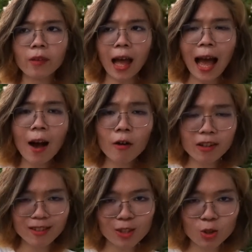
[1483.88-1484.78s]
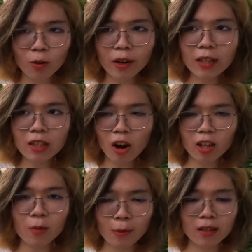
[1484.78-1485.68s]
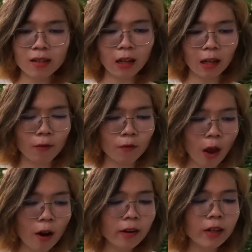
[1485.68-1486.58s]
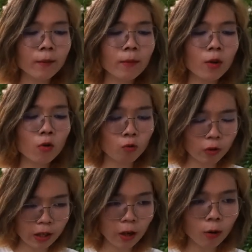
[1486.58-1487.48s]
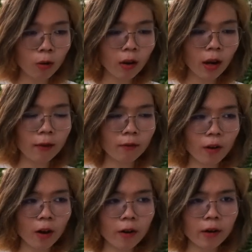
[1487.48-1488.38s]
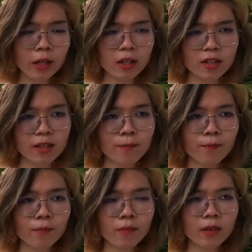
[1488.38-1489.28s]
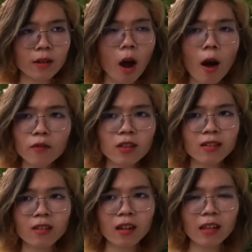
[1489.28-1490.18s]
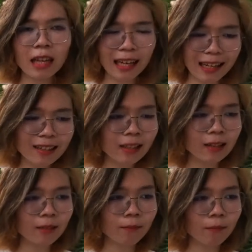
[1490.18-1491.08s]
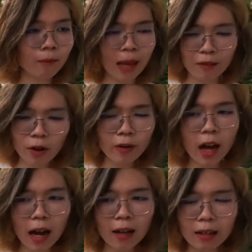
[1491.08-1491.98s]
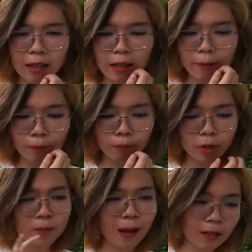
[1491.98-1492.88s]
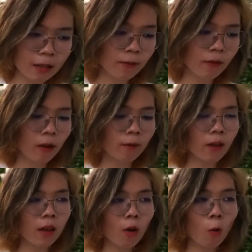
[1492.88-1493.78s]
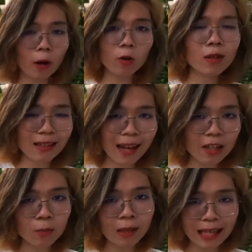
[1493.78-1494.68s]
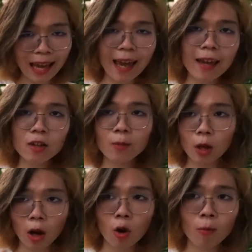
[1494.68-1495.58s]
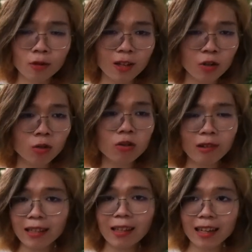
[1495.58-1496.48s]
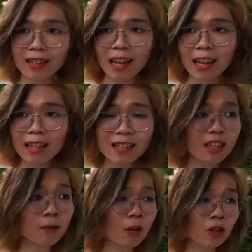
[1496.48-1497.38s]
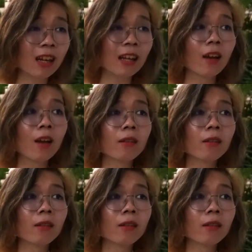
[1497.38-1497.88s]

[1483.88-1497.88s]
how his story documents like a very real and very just often neglected and very ugly perspective of what it was like to be gay, to be a homosexual during the 1980s, and especially like